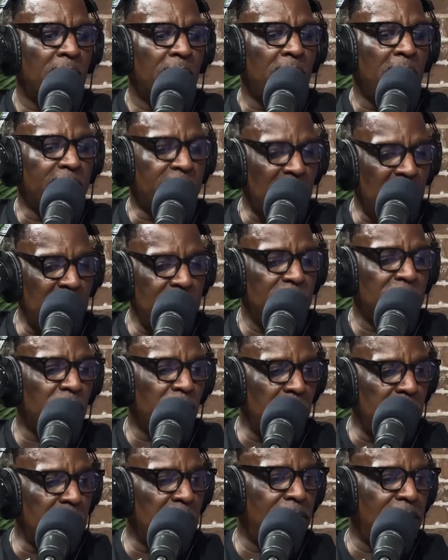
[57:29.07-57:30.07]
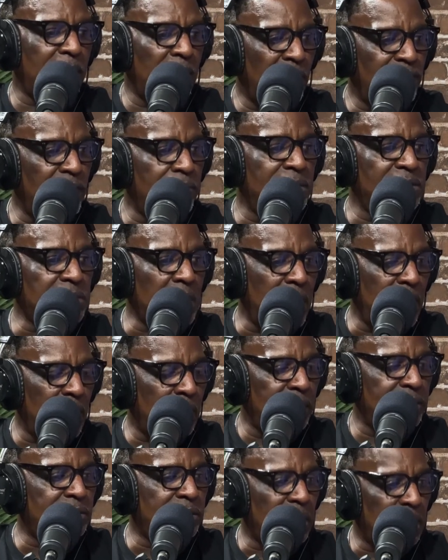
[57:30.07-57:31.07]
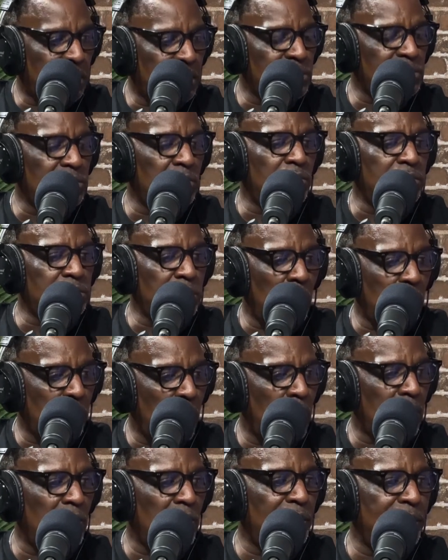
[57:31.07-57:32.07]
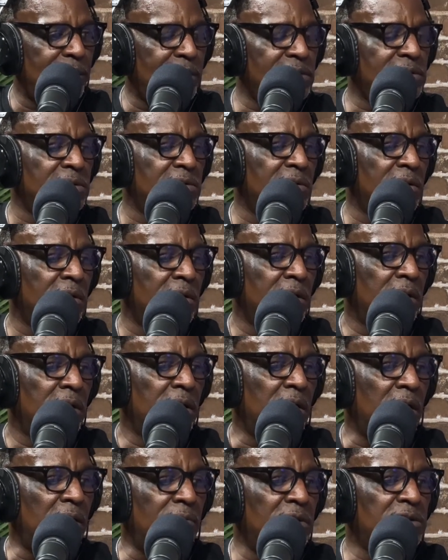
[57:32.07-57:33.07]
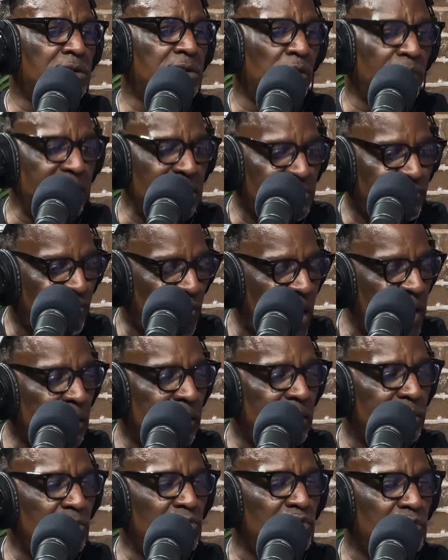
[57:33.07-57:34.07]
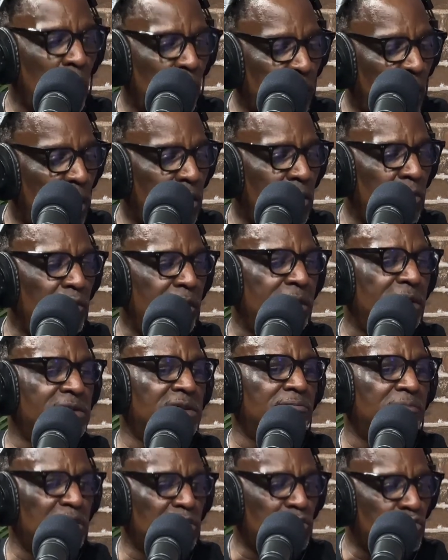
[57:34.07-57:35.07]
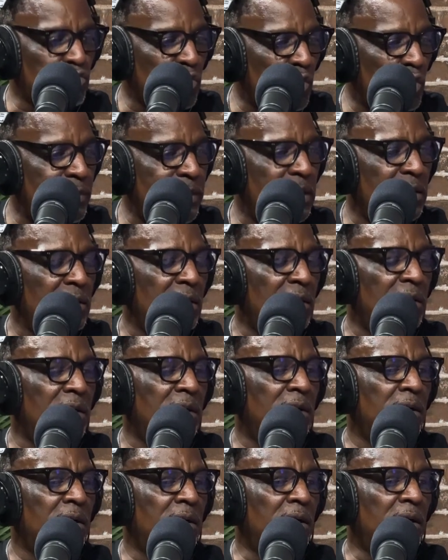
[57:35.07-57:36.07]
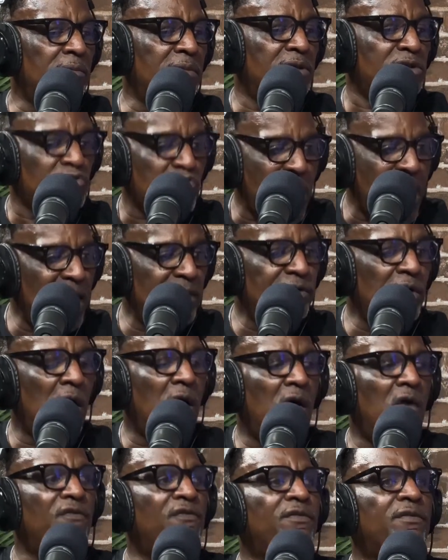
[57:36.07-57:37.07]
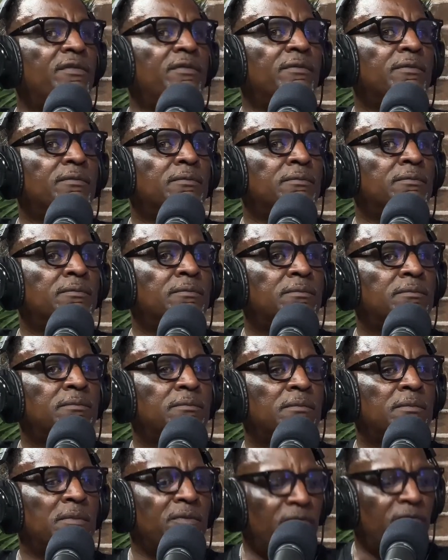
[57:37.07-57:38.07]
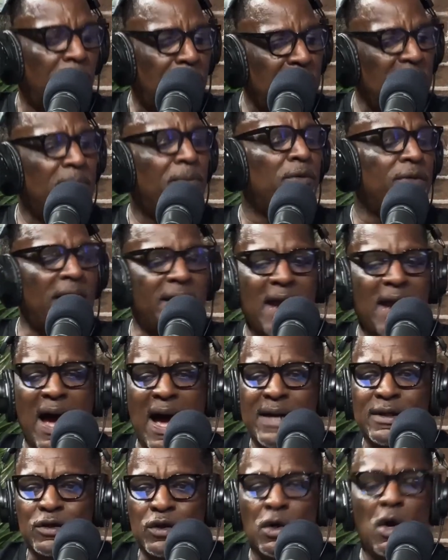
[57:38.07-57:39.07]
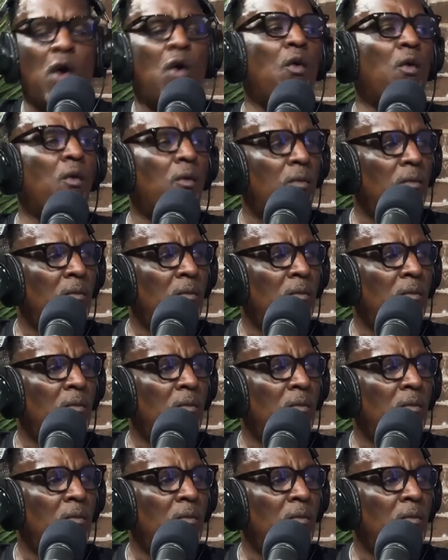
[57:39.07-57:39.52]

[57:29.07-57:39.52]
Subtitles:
I came here to ring the bell for Miss Ella Dinkins, who was no longer with us, and Miss Louise Franklin, who was no longer with us, and Miss Ruby, Miss Randolph, people that I know